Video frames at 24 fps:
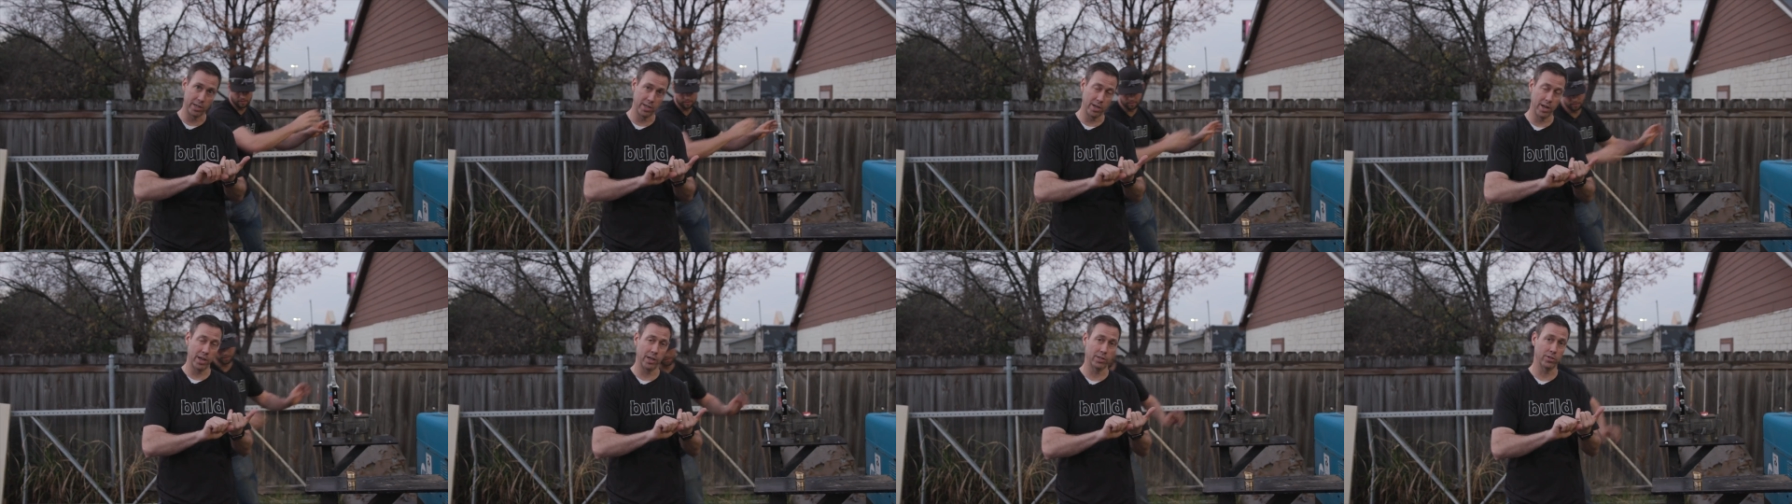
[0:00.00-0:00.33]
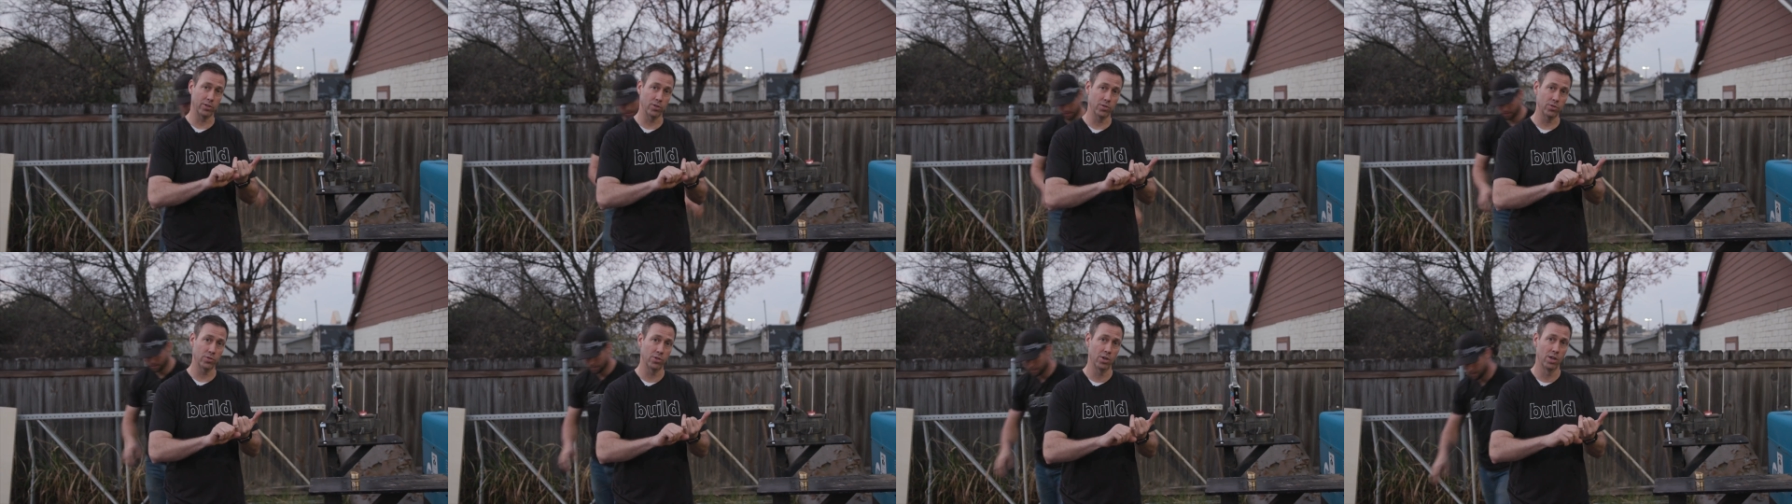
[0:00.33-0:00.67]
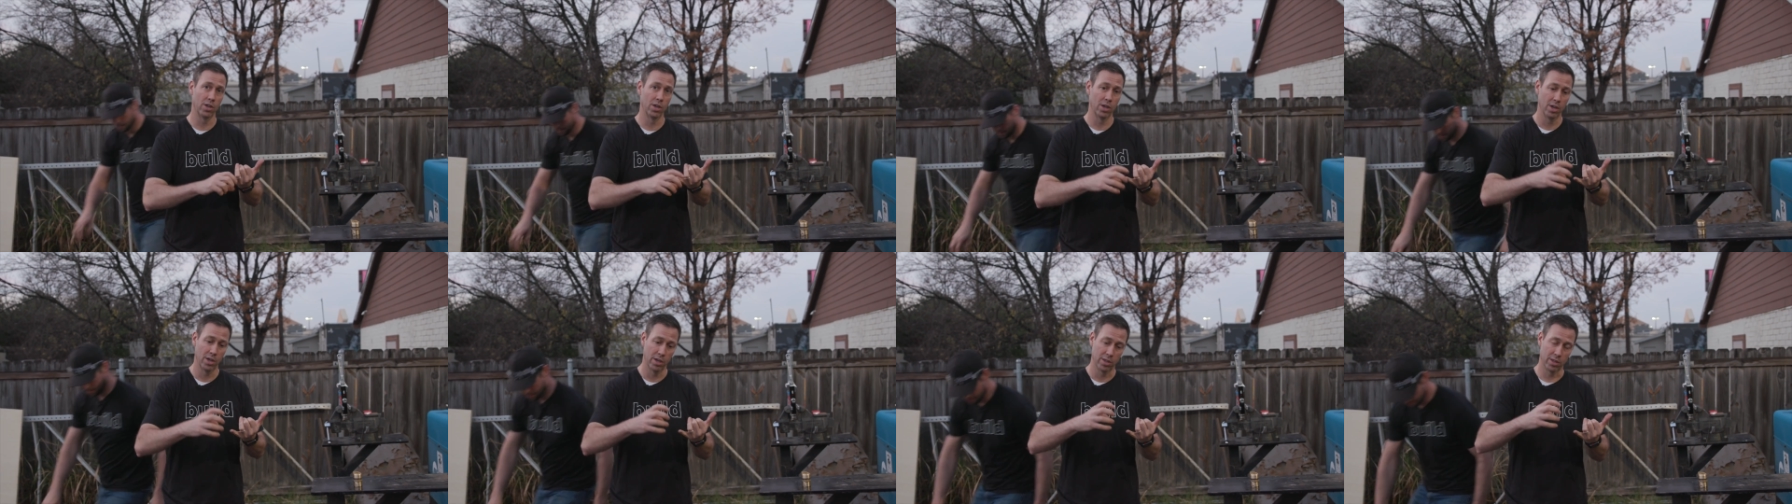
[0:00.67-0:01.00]
connectors,
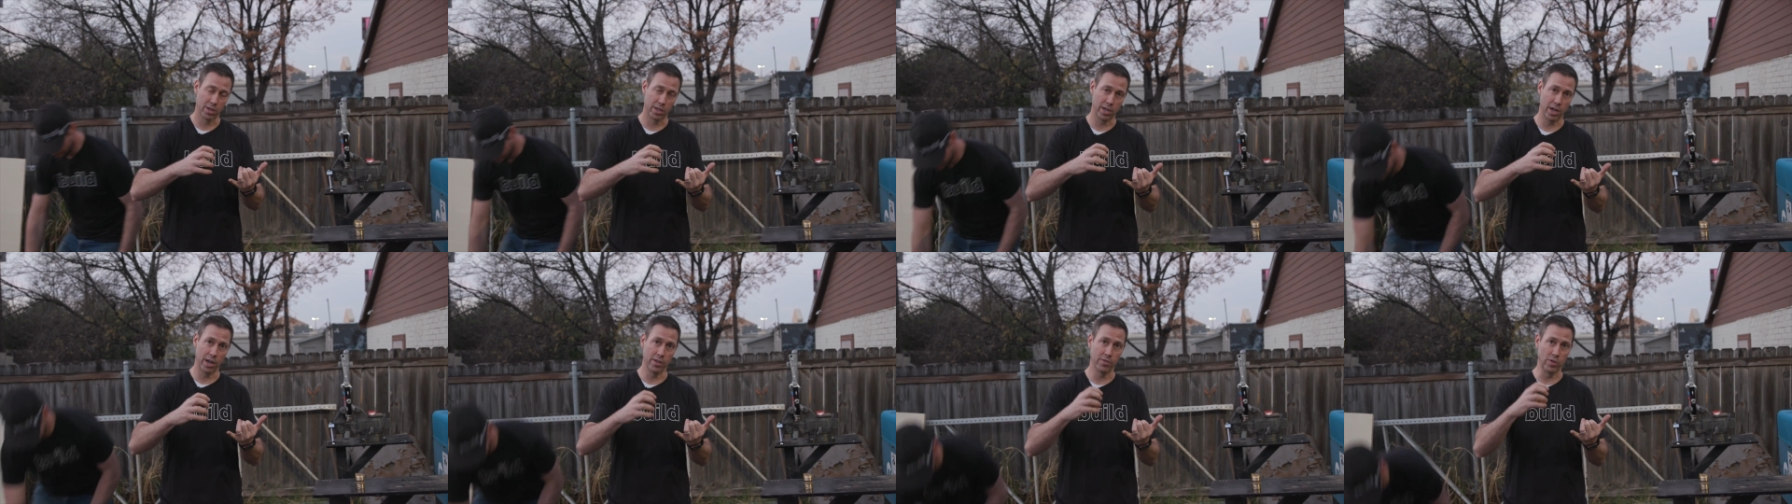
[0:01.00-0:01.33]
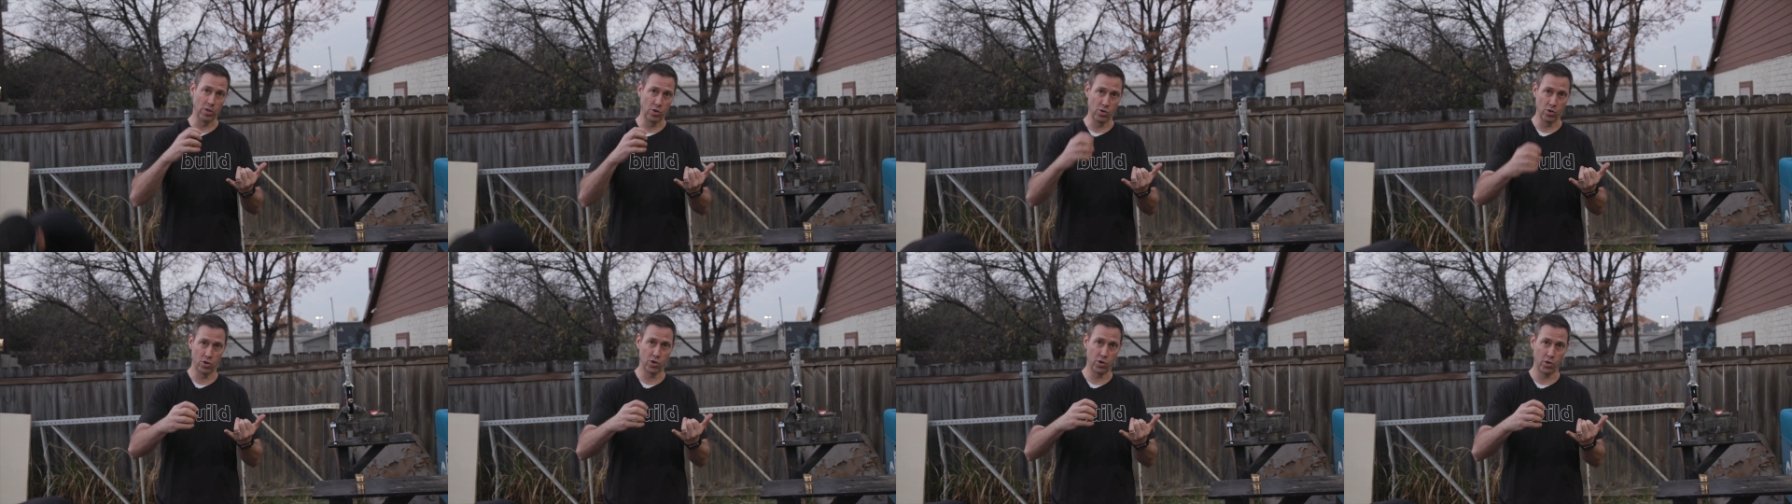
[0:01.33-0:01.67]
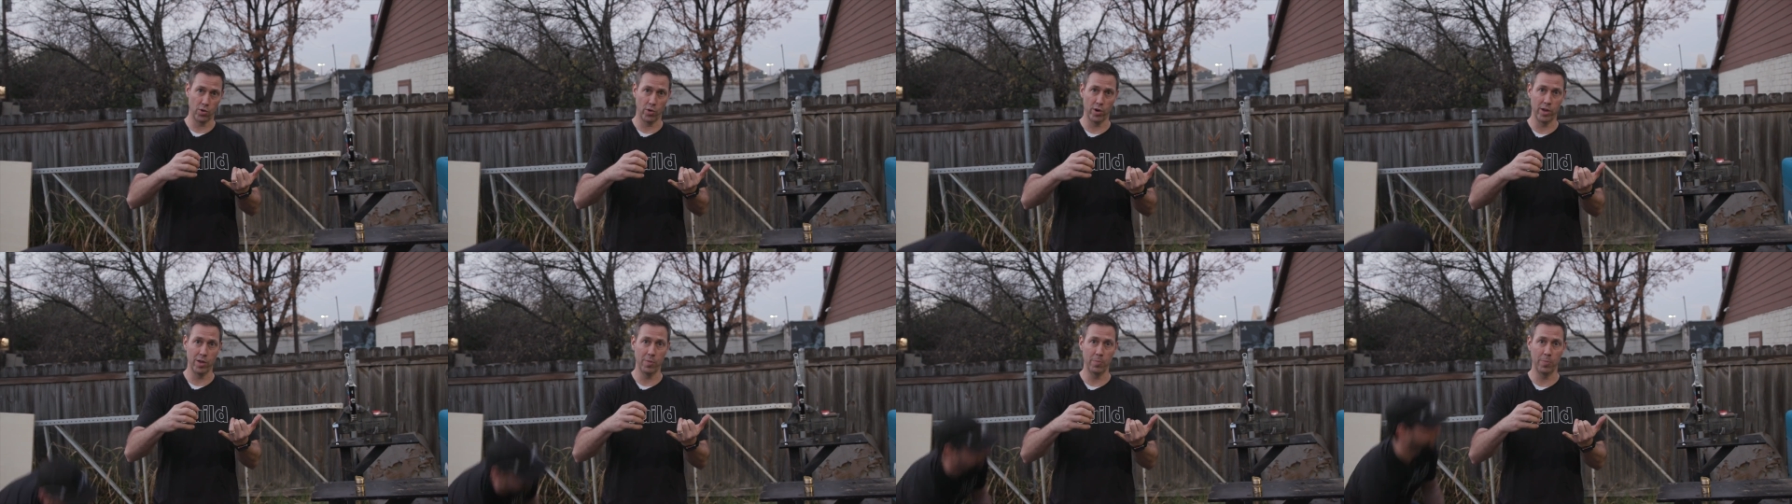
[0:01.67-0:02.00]
the kind that you
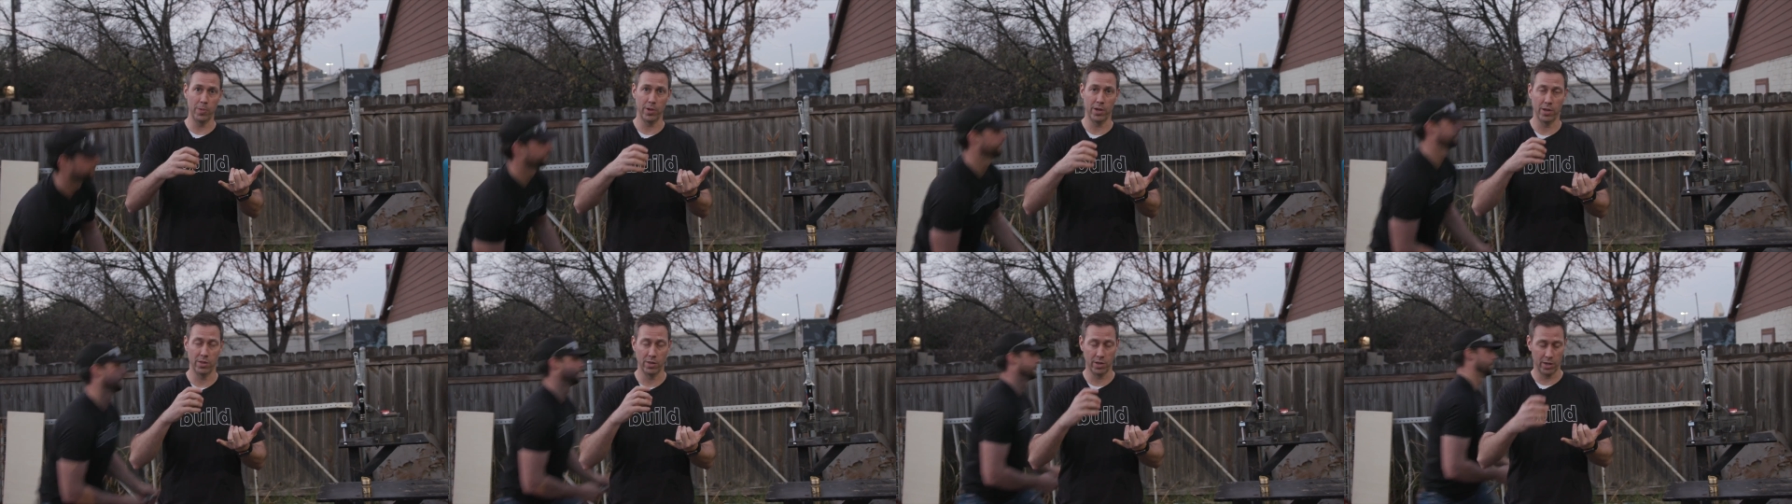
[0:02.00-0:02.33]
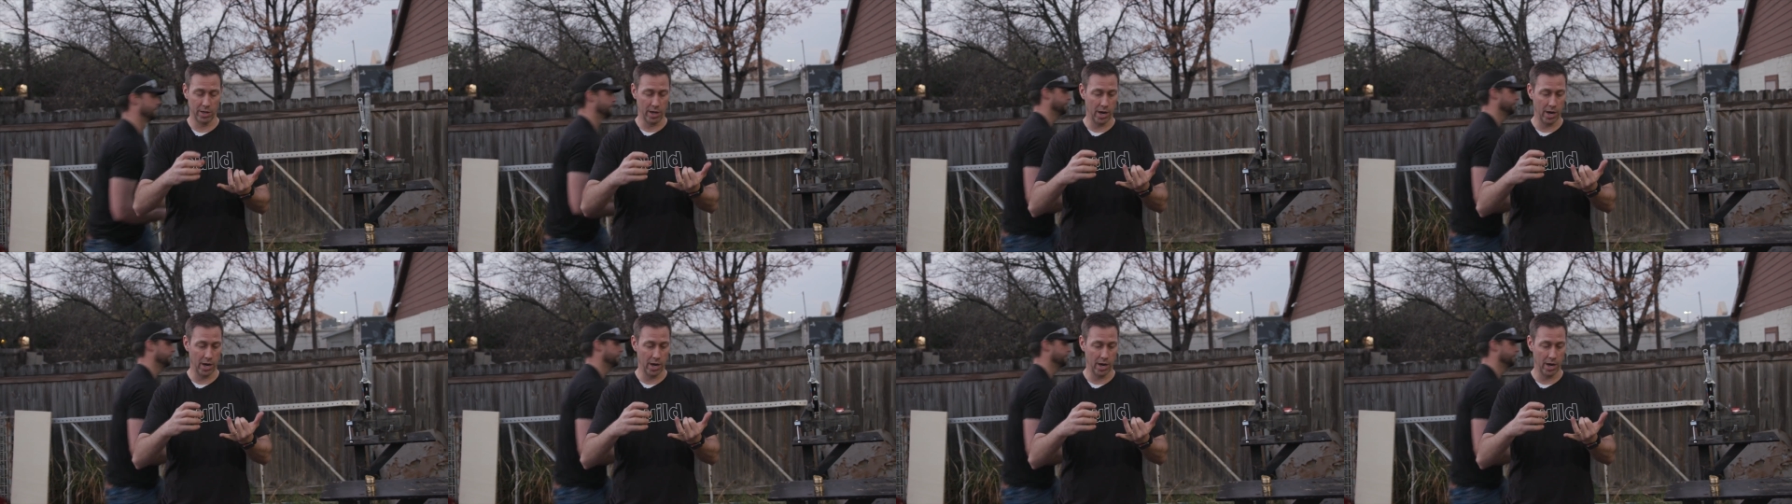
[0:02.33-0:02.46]
crimp and the